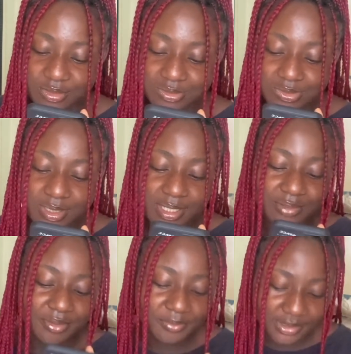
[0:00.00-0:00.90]
Do I
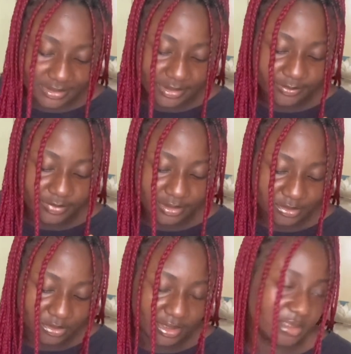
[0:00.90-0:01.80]
have a bad temper?
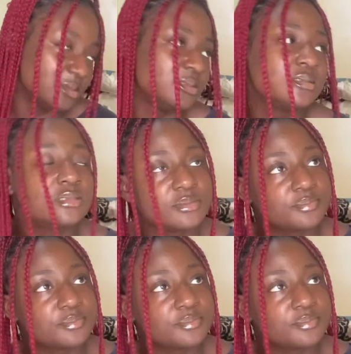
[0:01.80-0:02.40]
No, I don't.